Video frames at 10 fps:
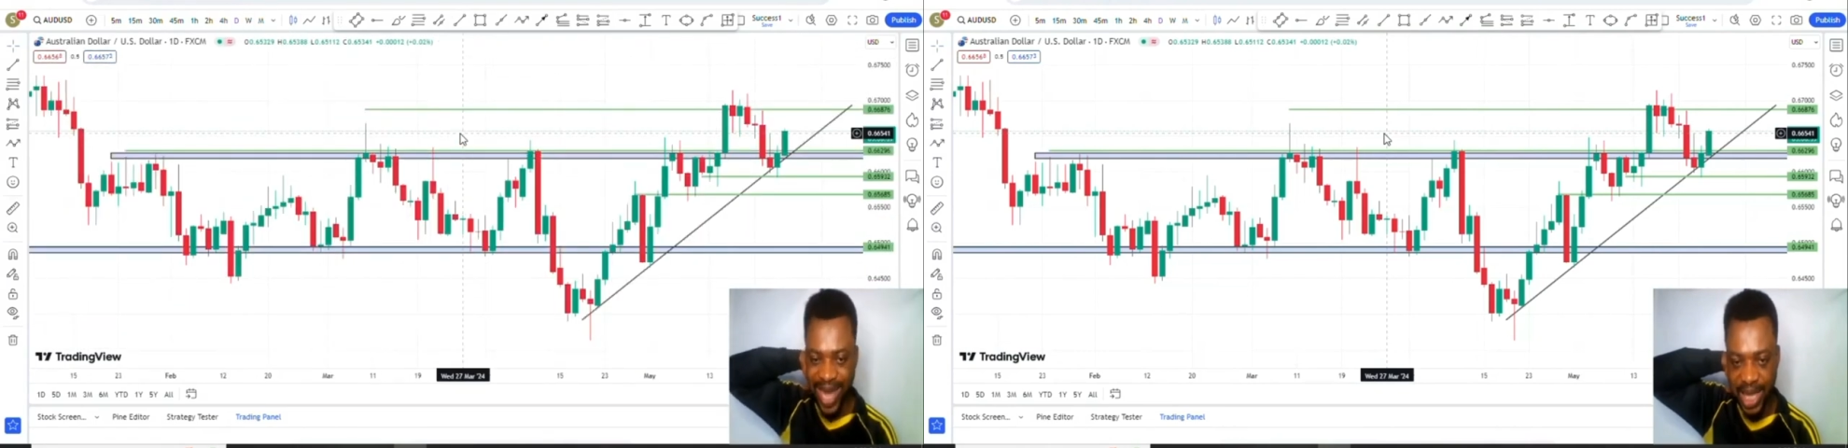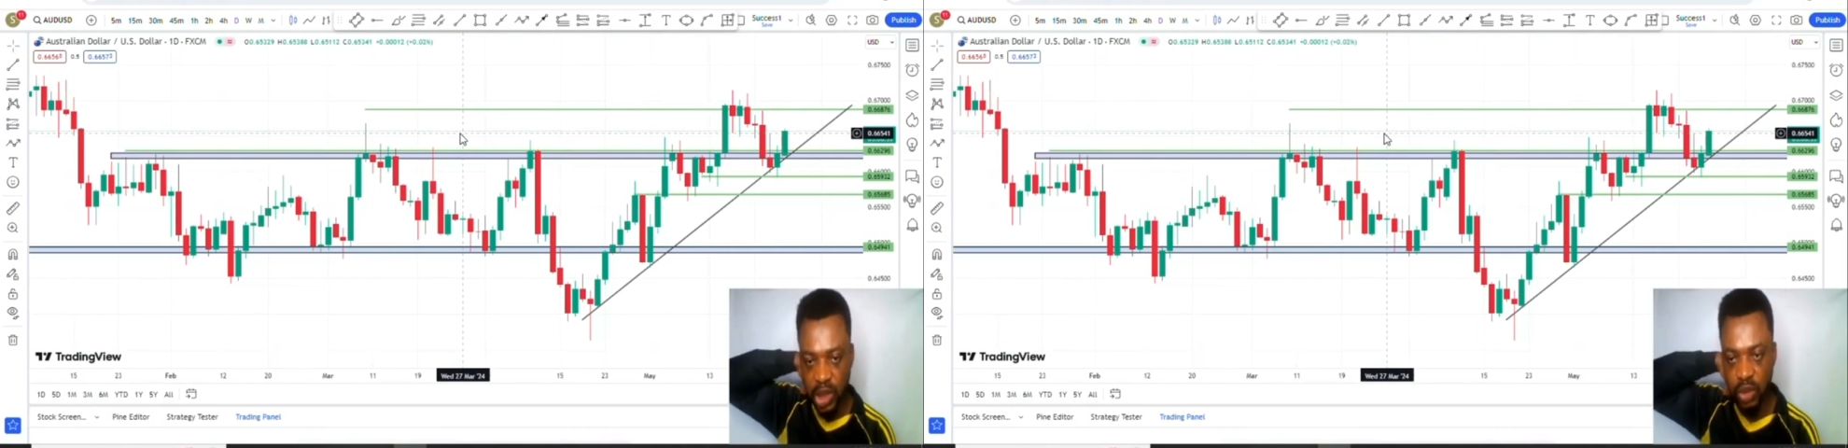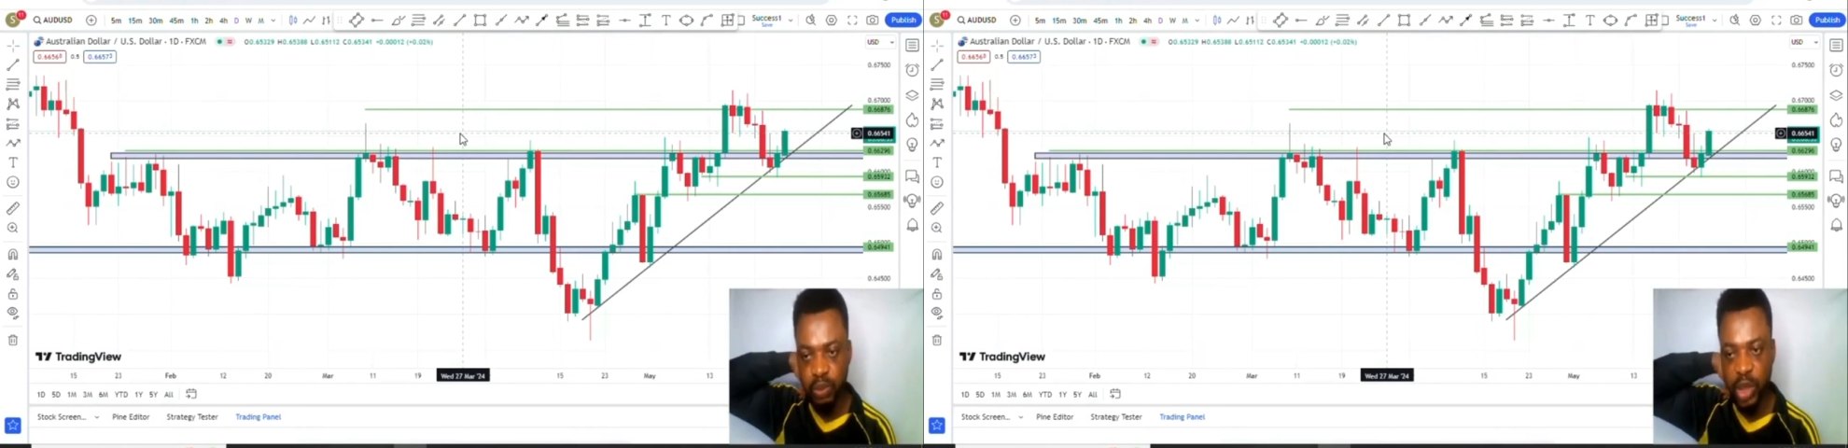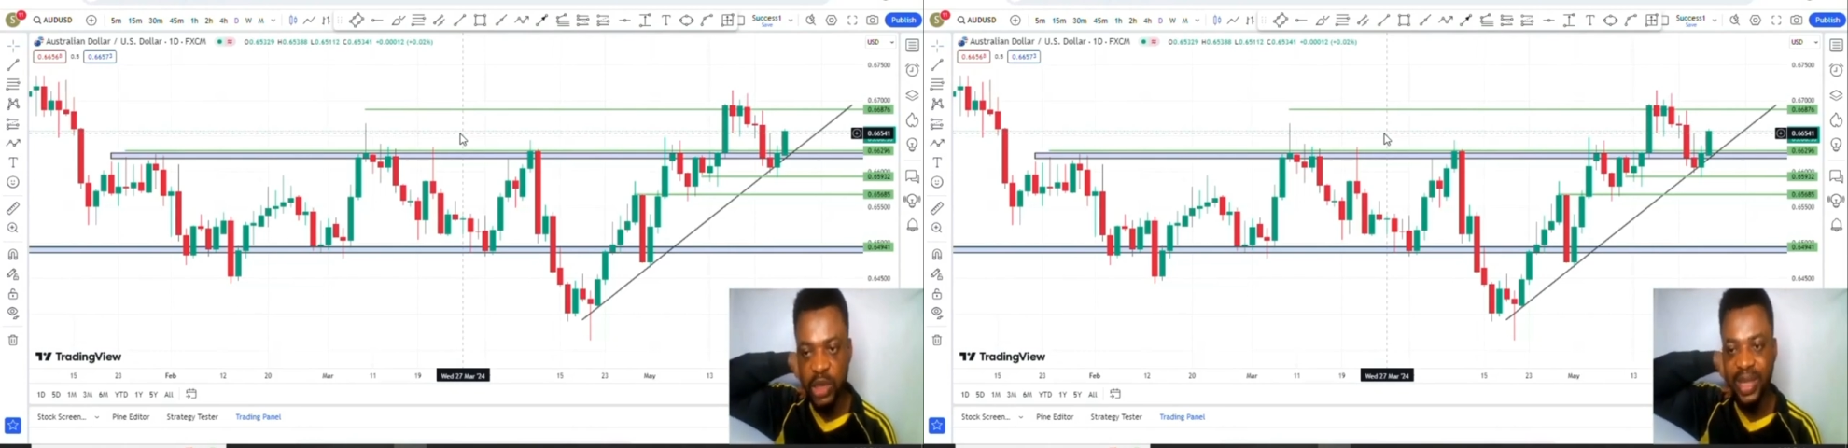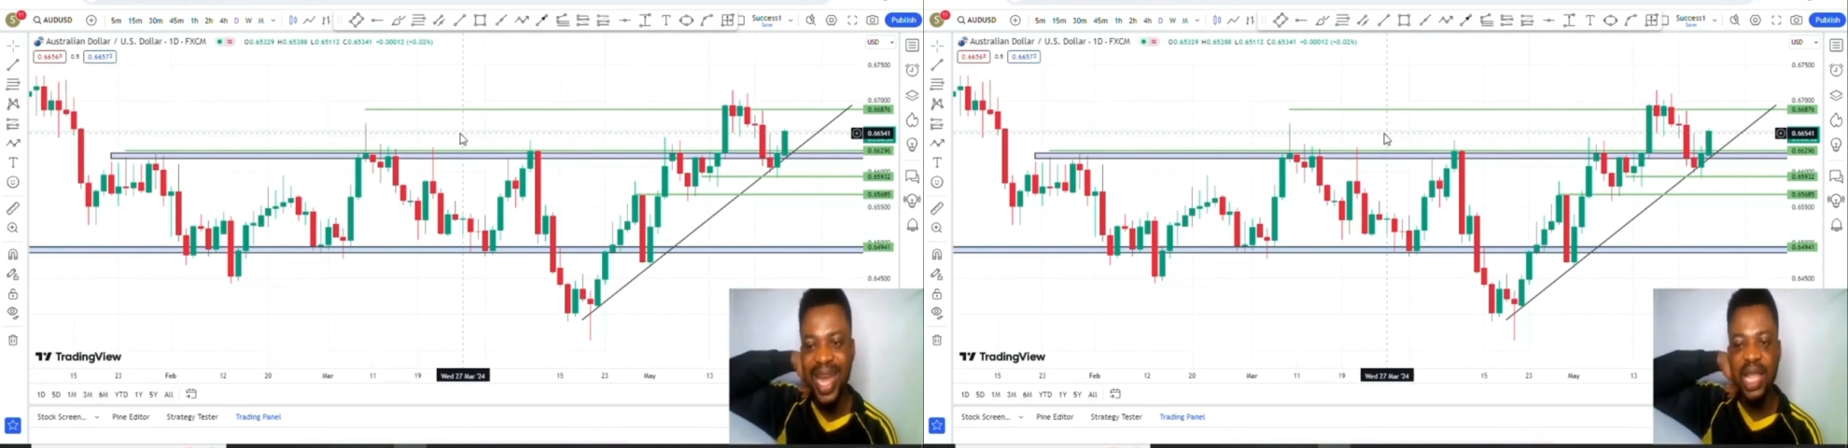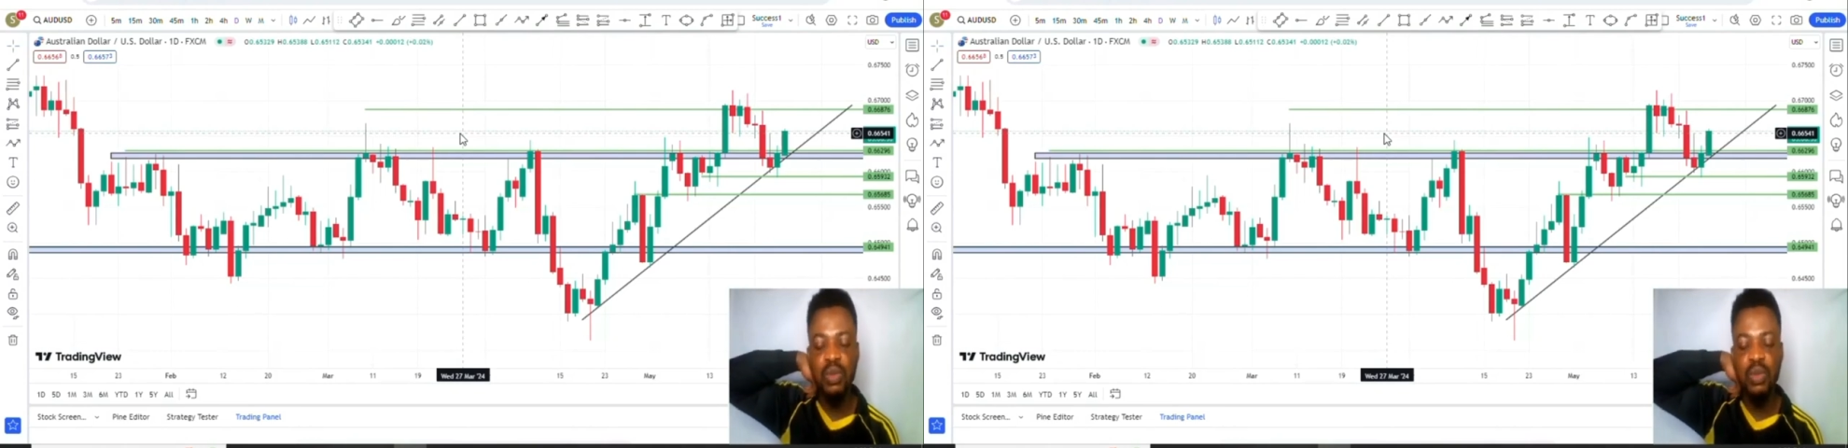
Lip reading: add possibly